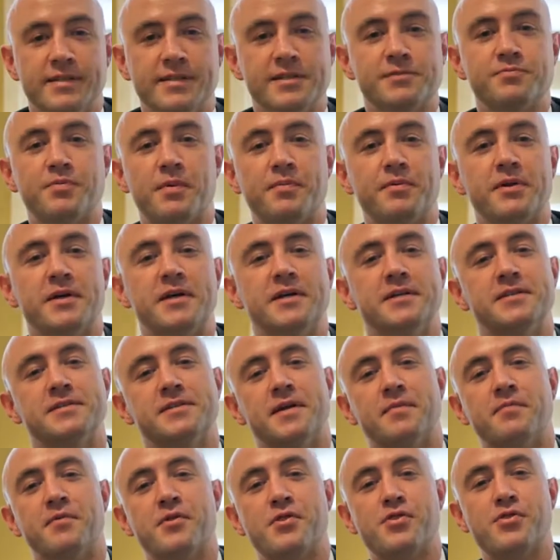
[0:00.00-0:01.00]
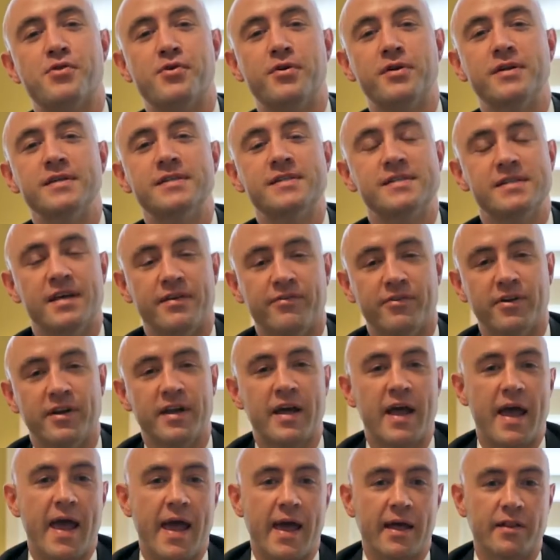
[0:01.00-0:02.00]
this property here is number 37
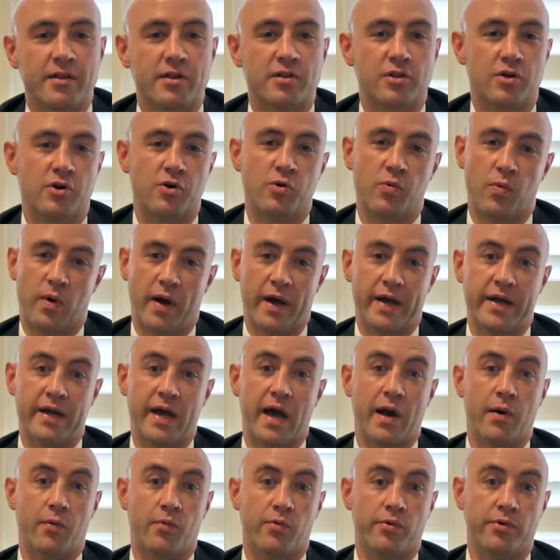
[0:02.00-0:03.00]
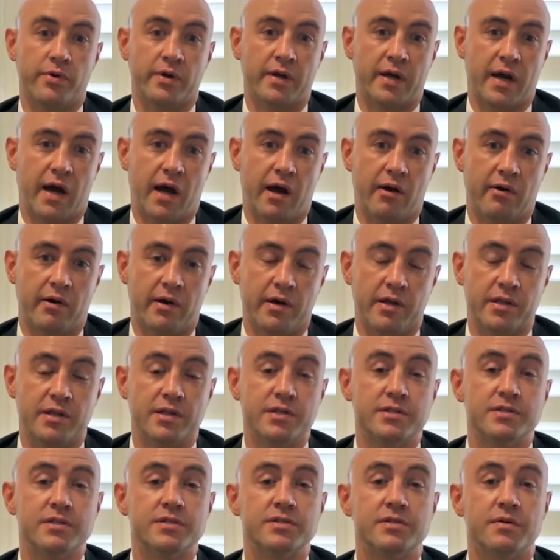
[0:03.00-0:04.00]
Ellalong Way at Woongarra. Now
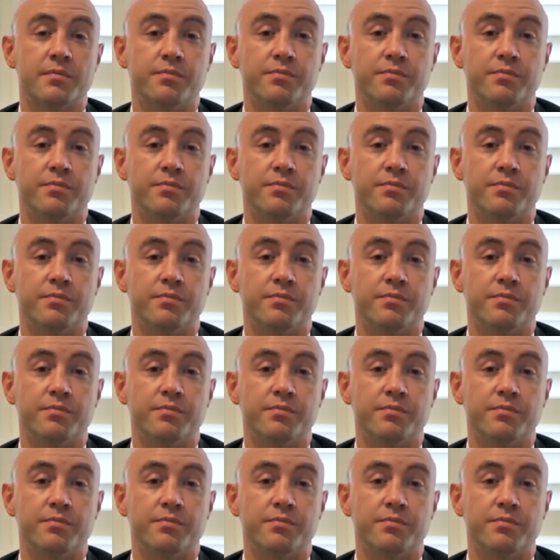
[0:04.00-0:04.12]
this is a